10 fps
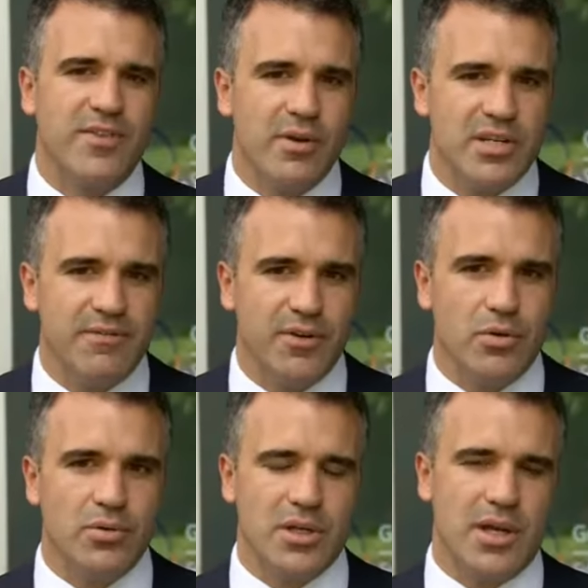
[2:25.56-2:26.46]
it's very
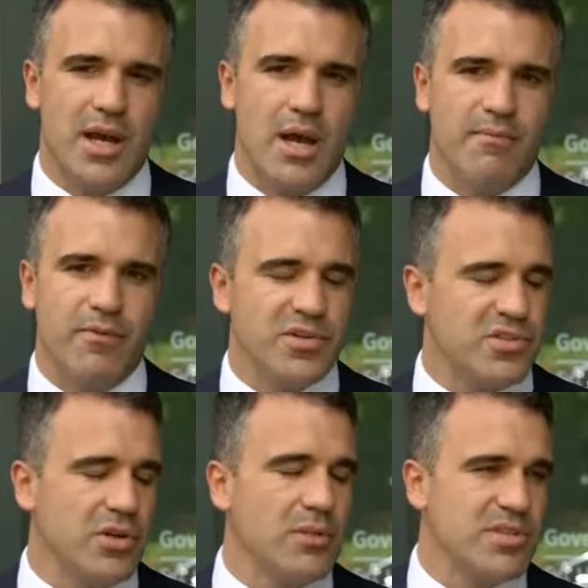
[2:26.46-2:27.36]
difficult um, for a
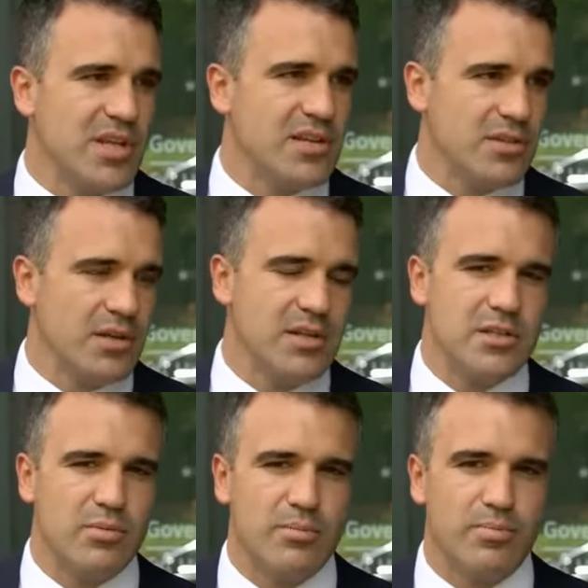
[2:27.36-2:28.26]
circumstance like
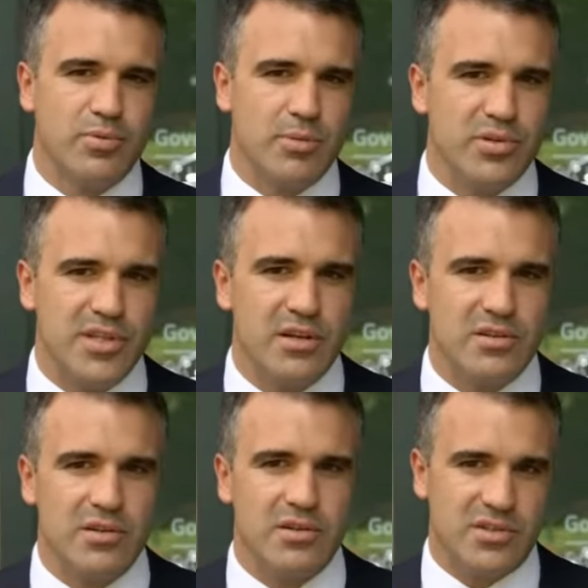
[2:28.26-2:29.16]
this to, to
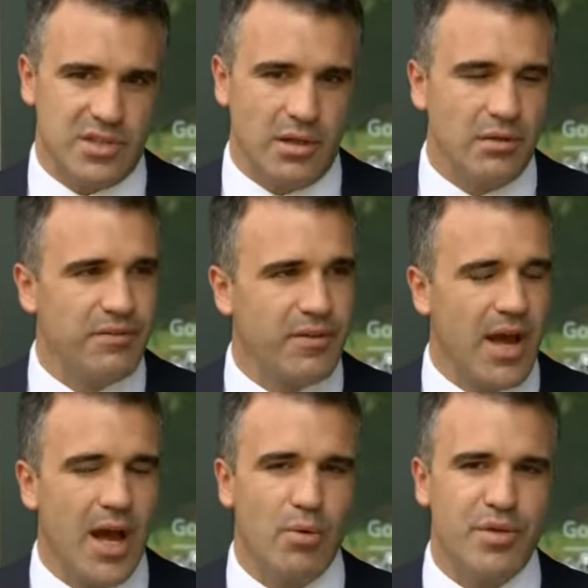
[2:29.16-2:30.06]
present itself
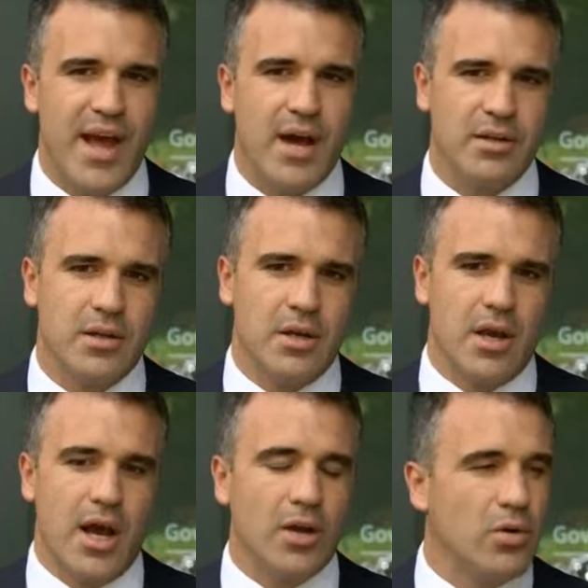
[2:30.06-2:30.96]
uh, without
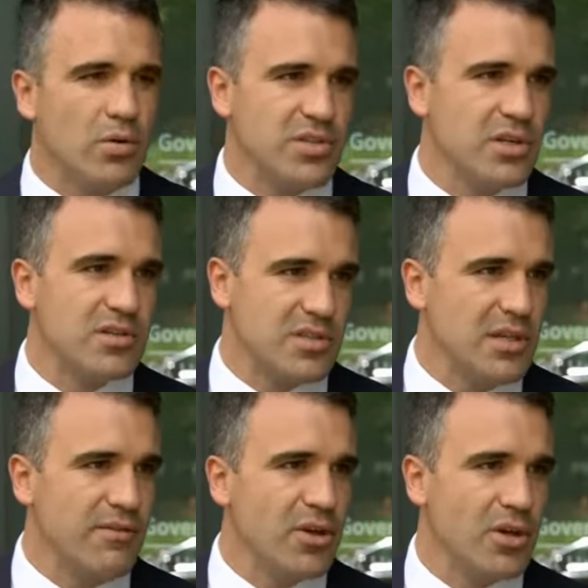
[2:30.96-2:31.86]
uh, causing
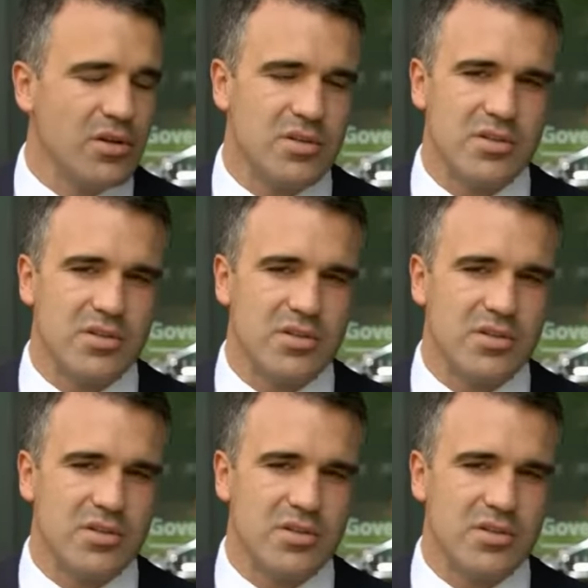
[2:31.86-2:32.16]
significant